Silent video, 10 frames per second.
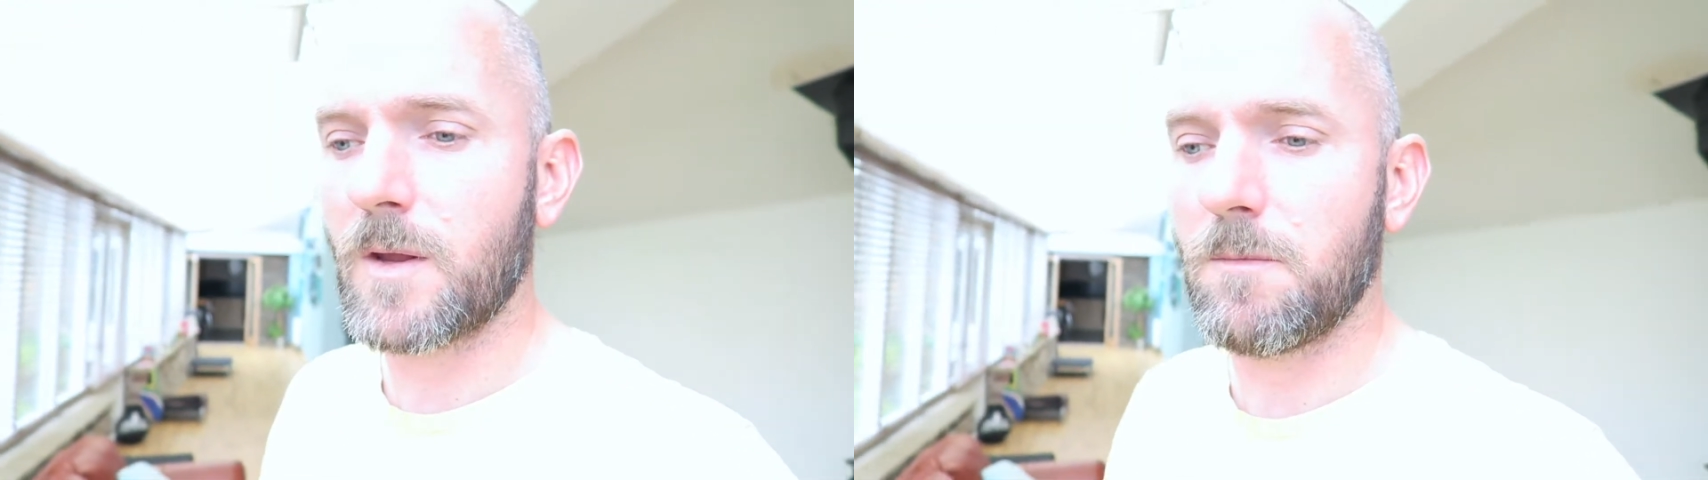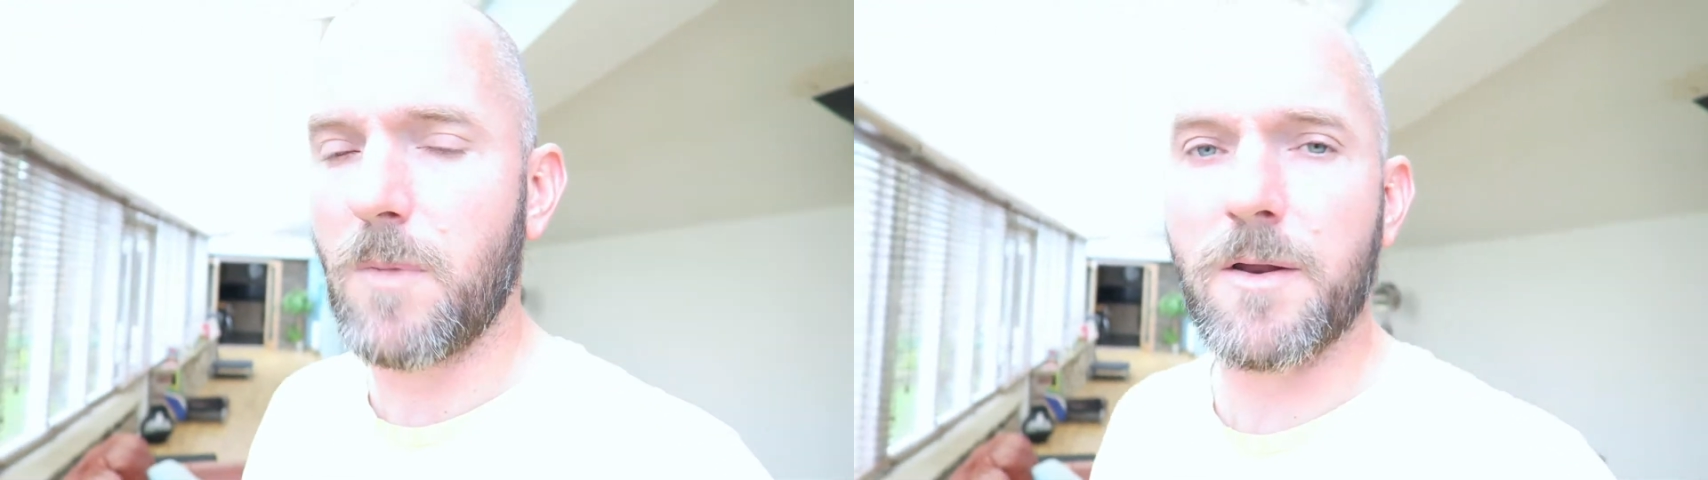
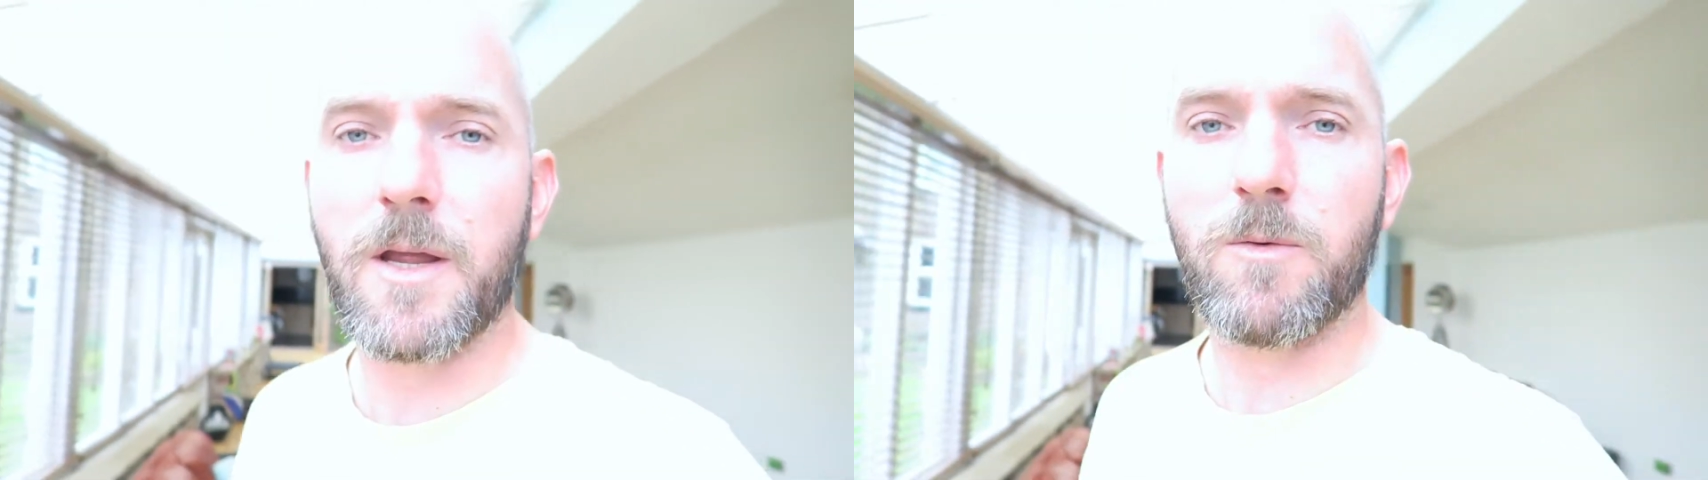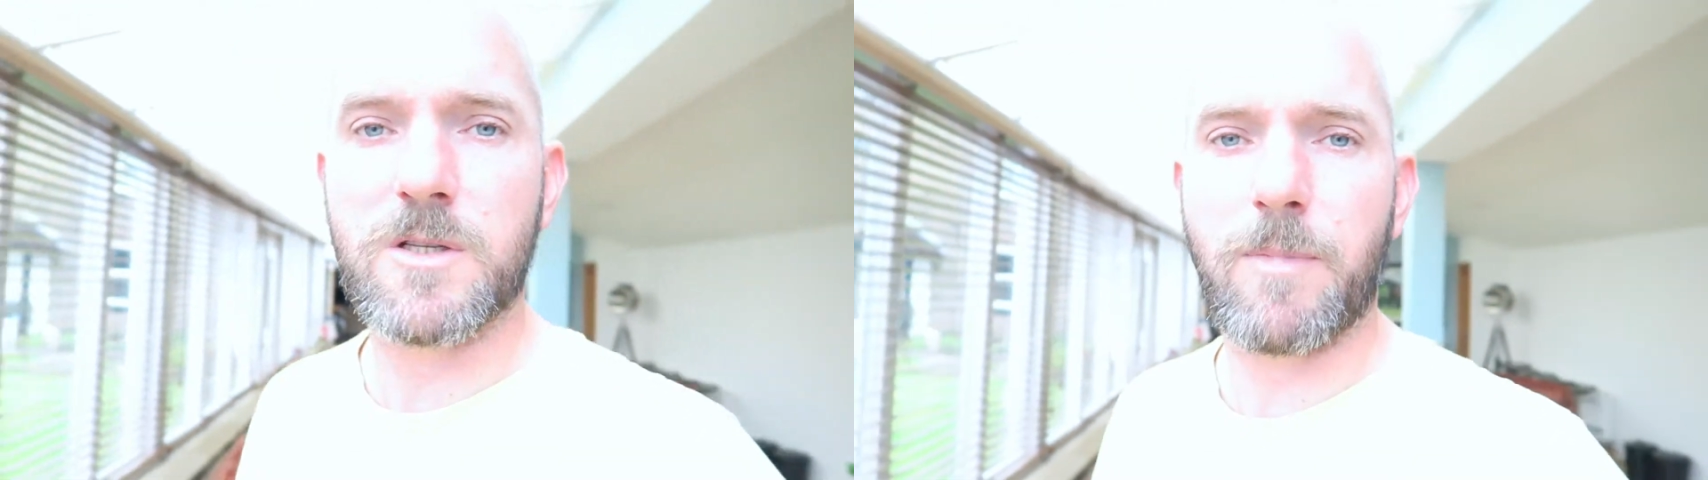
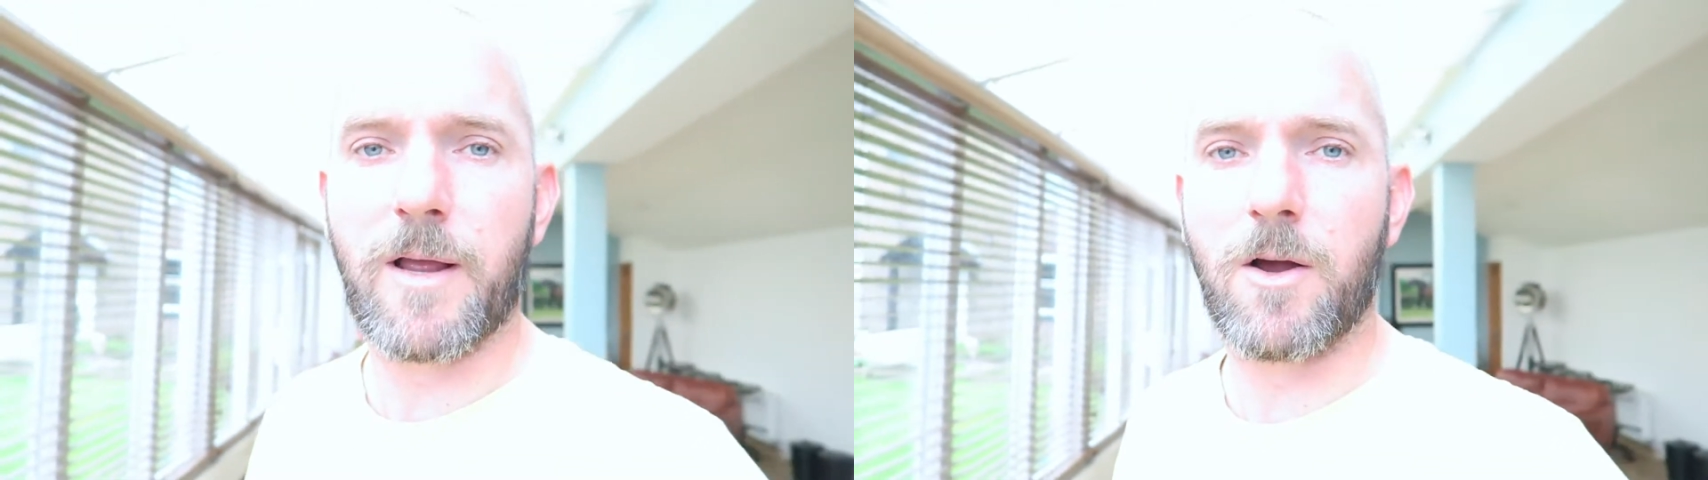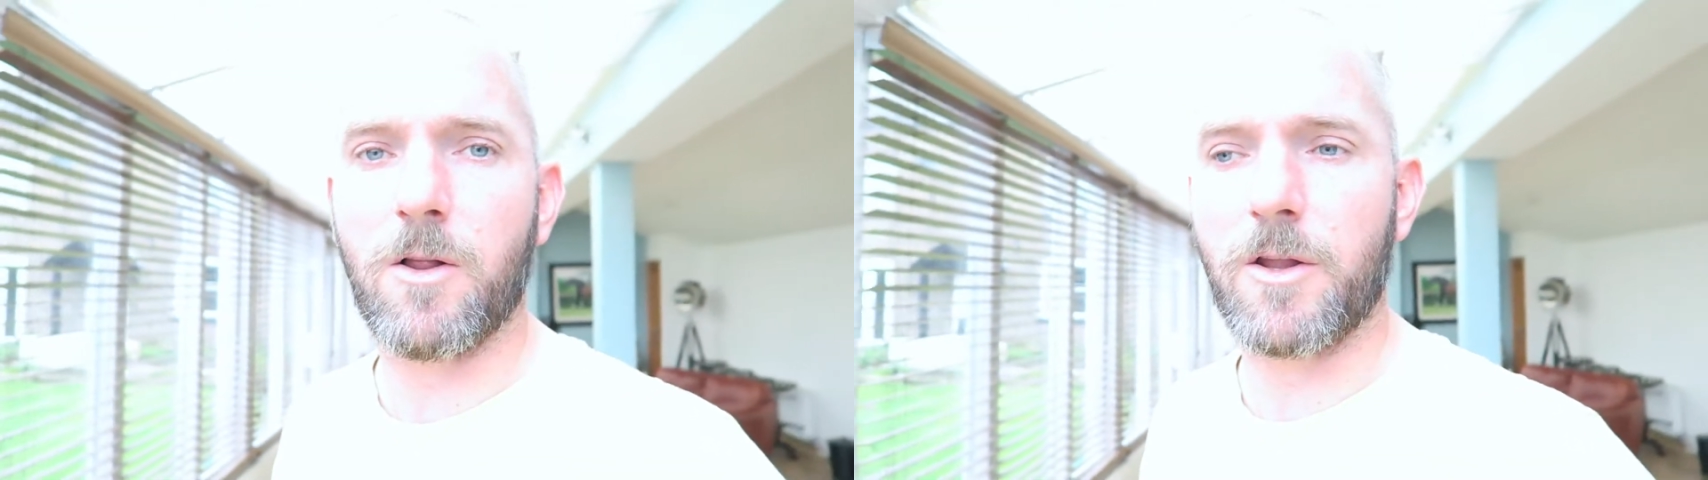Monday was a
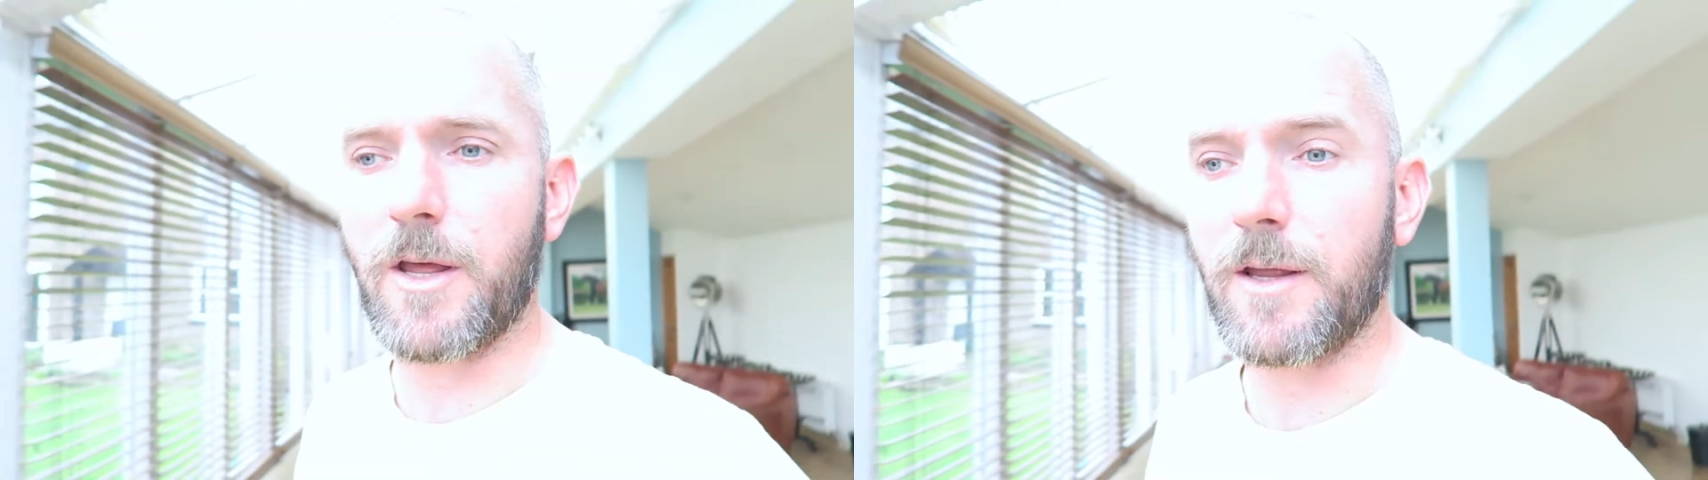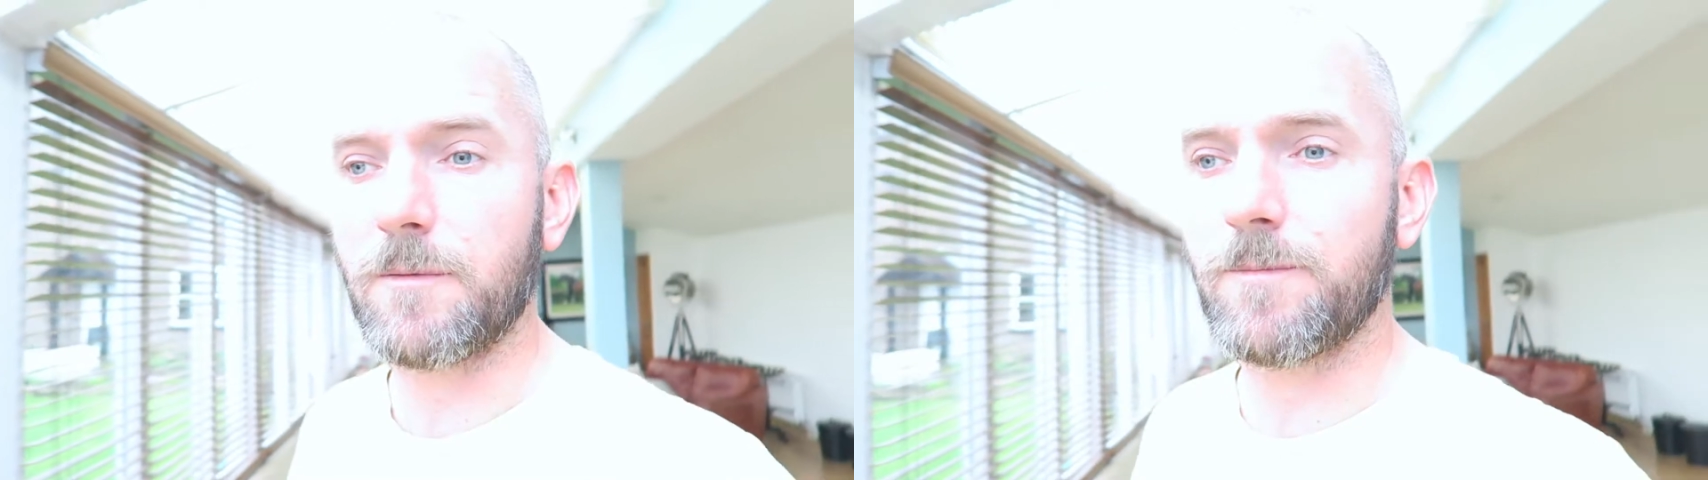bank
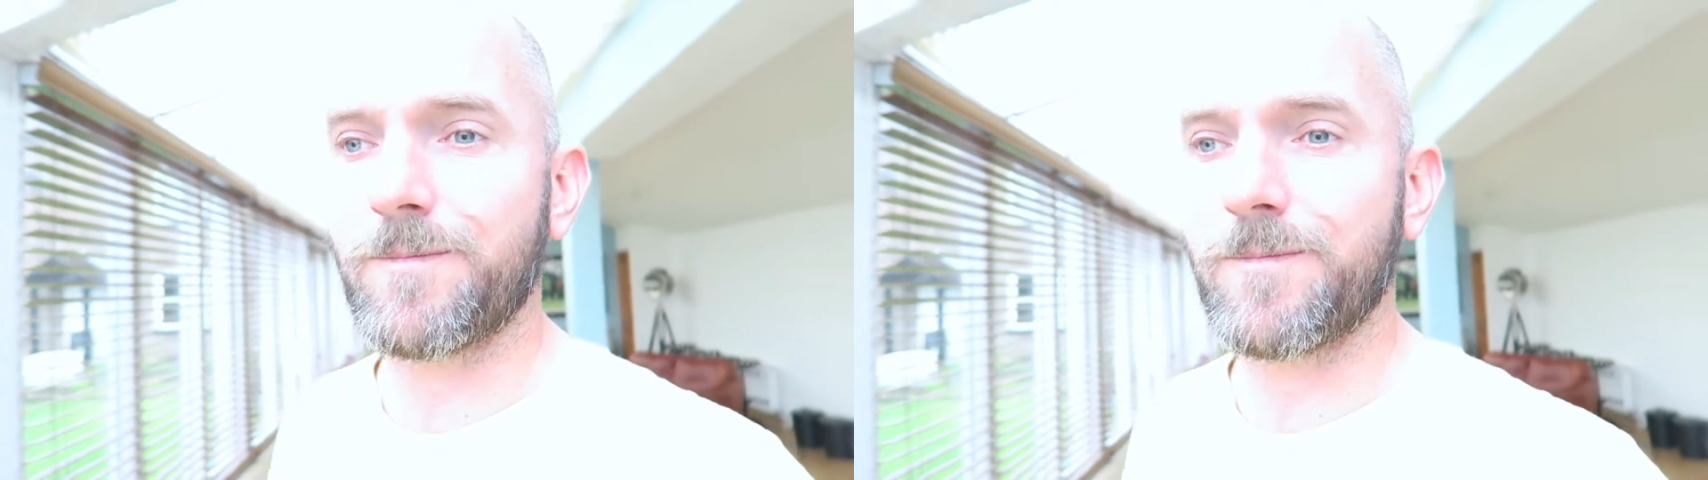holiday,